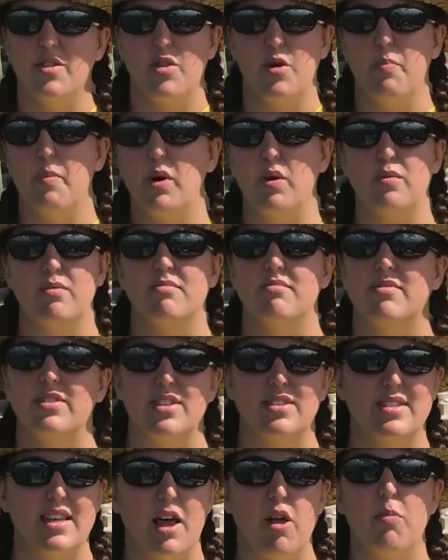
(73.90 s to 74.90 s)
the boat, the
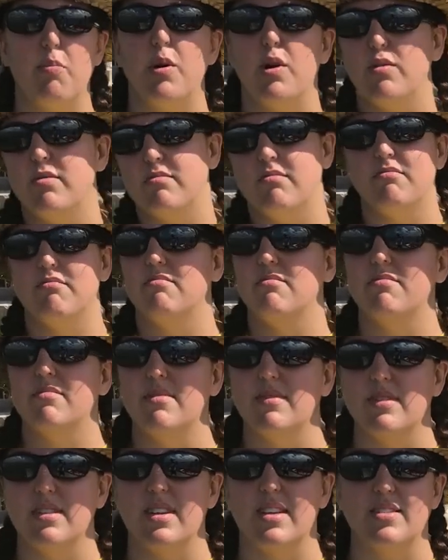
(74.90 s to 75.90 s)
sailboat,
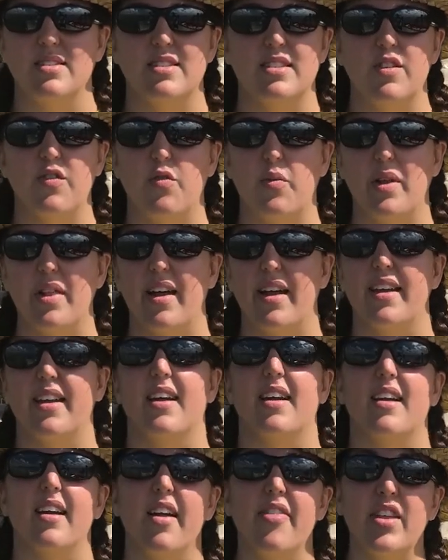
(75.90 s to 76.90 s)
and see if we like
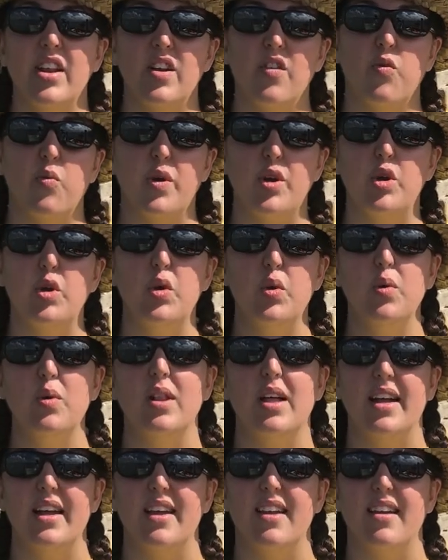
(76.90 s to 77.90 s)
it. And then if we do
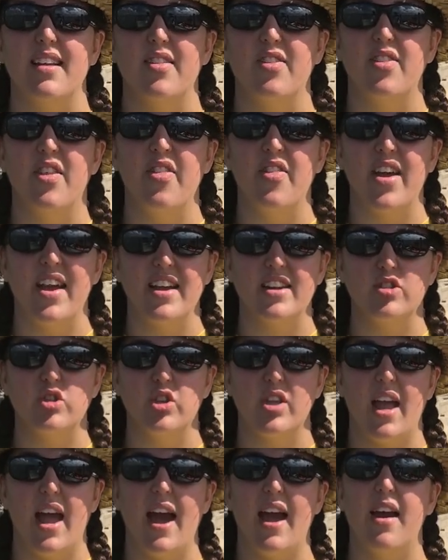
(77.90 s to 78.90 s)
like it, then they
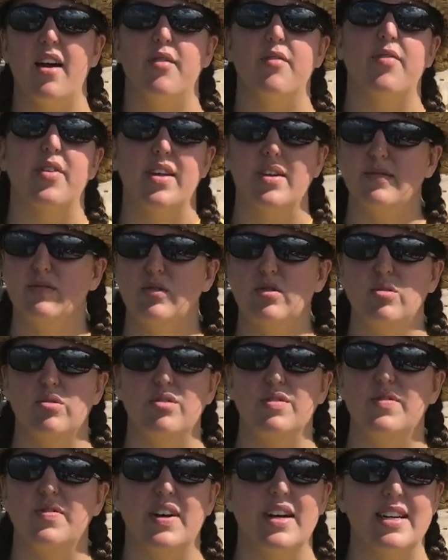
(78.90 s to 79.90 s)
actually have like
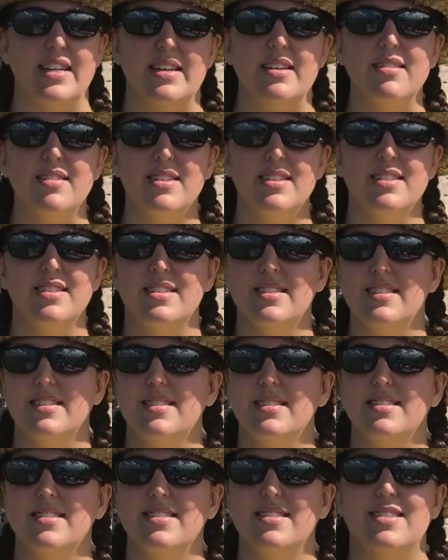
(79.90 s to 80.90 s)
certified
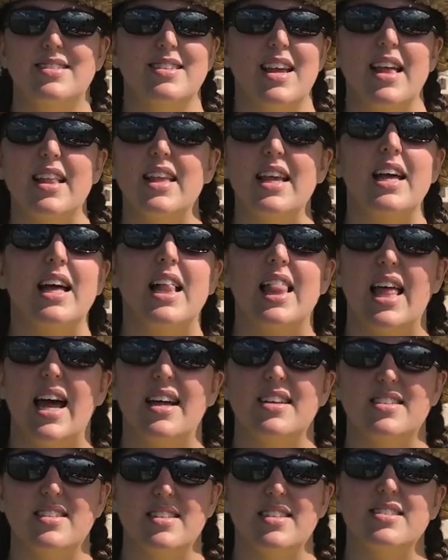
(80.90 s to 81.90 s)
sailing
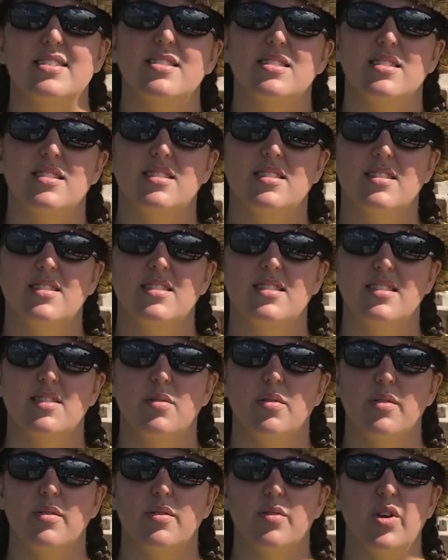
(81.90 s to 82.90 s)
classes.
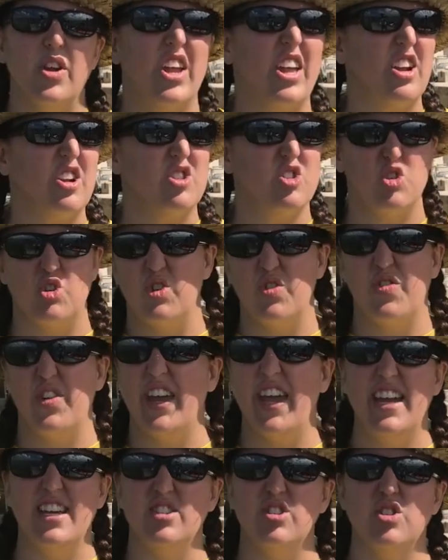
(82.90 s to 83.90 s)
We can get a
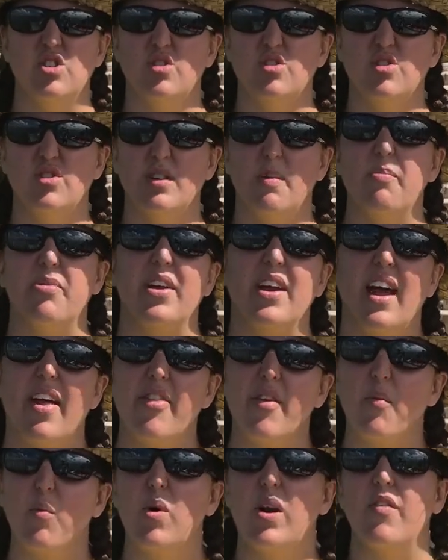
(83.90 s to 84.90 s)
certification or something, and
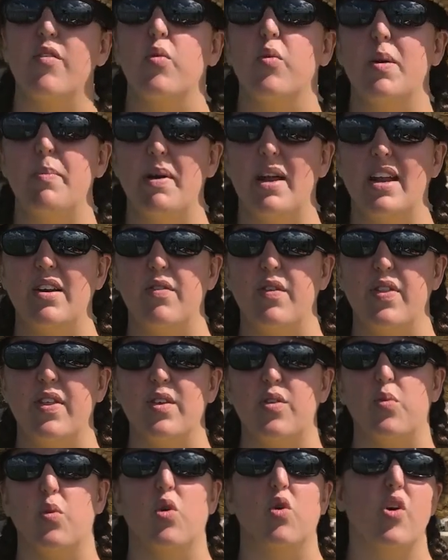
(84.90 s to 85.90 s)
then whatever we paid for
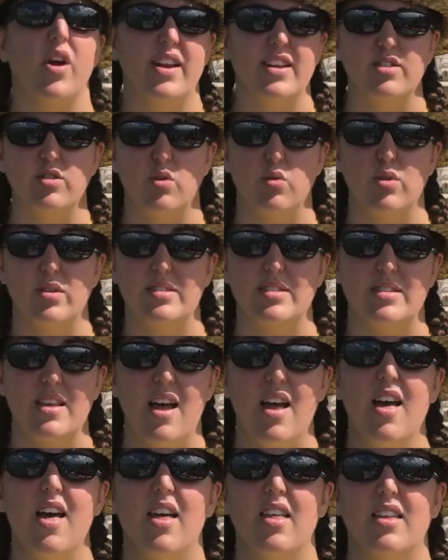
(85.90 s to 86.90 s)
this will credit towards
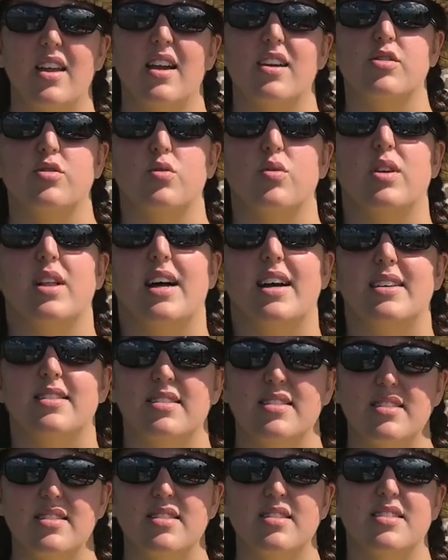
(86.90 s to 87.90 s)
the actual
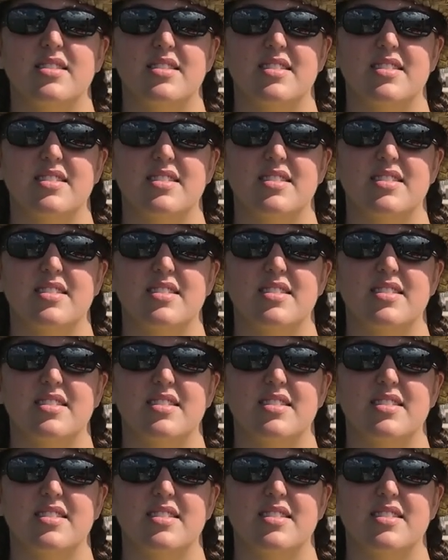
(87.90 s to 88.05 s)
classes.